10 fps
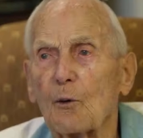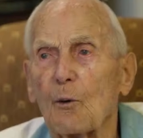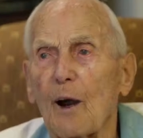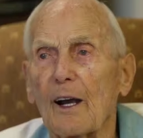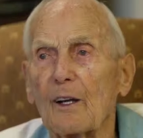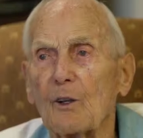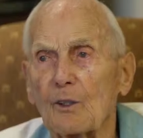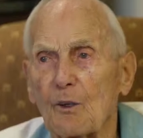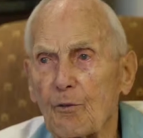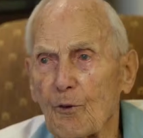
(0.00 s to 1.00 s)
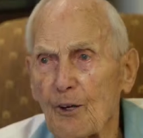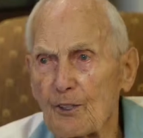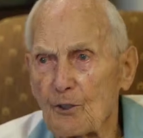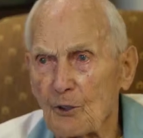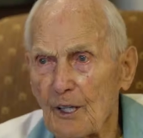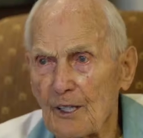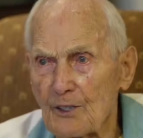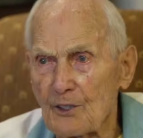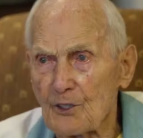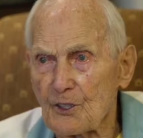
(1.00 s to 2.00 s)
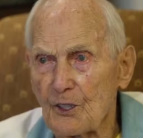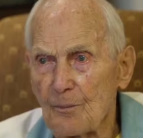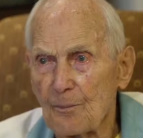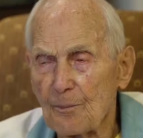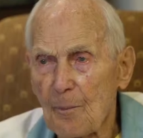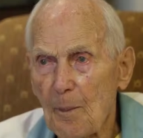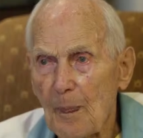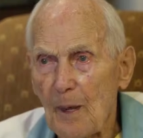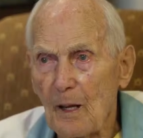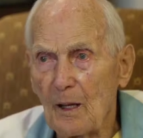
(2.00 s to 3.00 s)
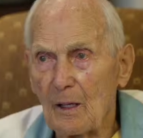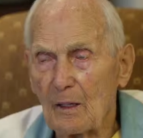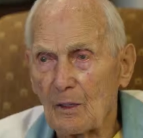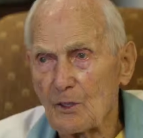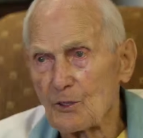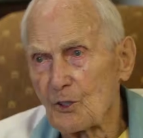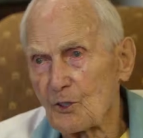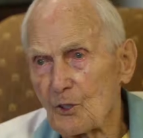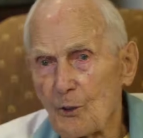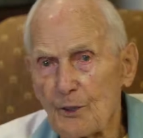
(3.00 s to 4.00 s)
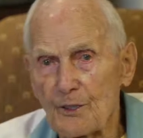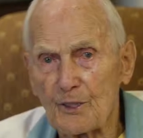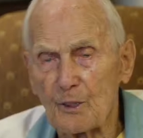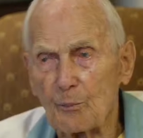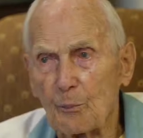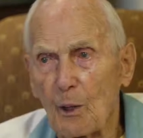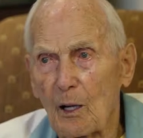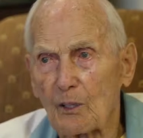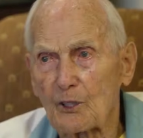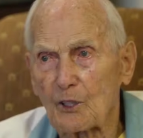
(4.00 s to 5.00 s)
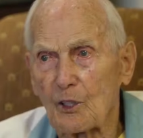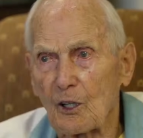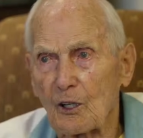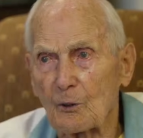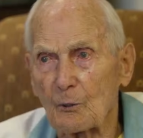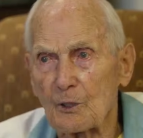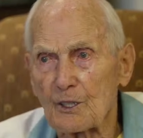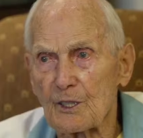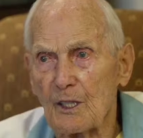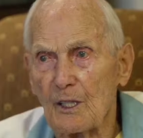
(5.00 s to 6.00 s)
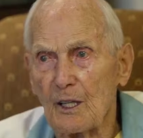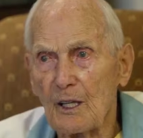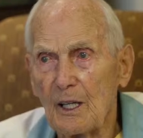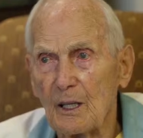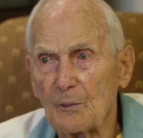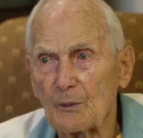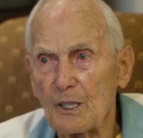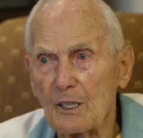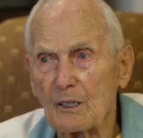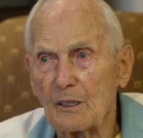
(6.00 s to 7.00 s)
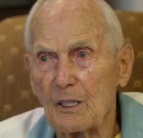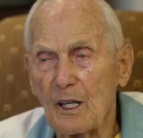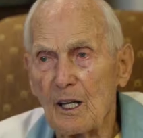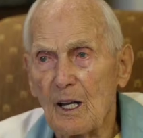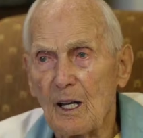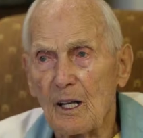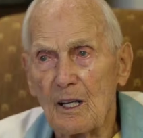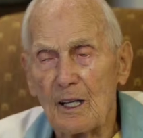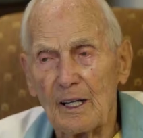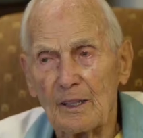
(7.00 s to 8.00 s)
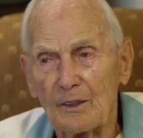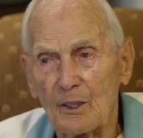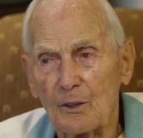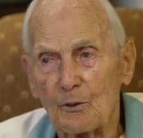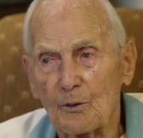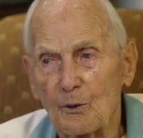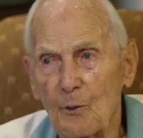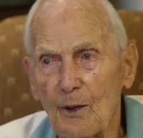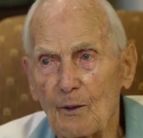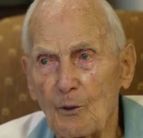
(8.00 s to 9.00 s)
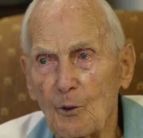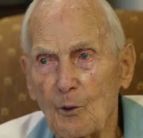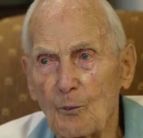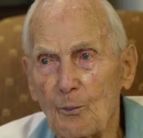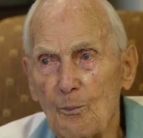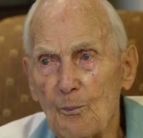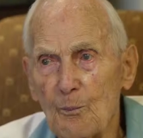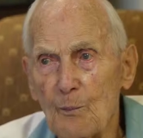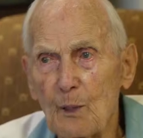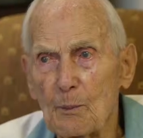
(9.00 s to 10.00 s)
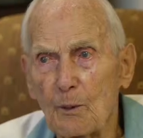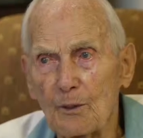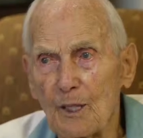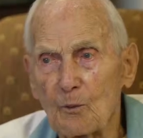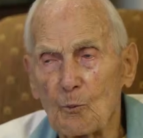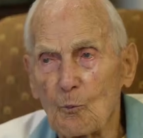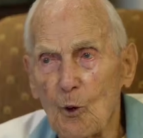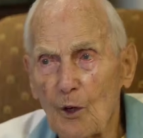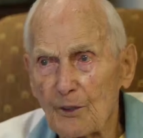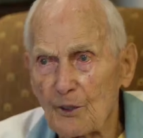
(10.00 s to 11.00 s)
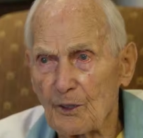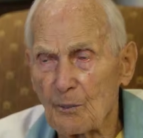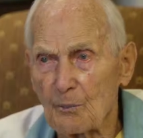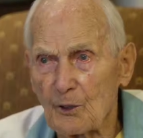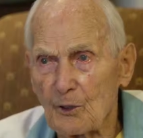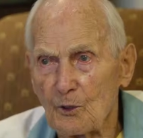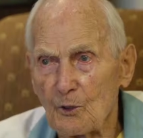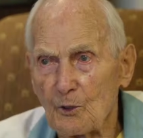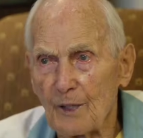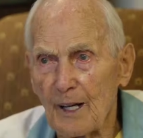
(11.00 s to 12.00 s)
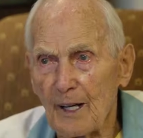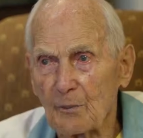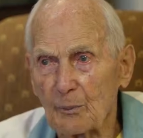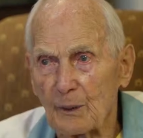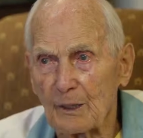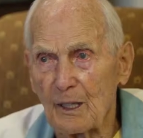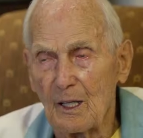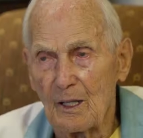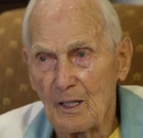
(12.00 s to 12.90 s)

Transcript: ride on the freight trains, because there's always some boxcar that was empty, and the railroad people didn't want them to do that, but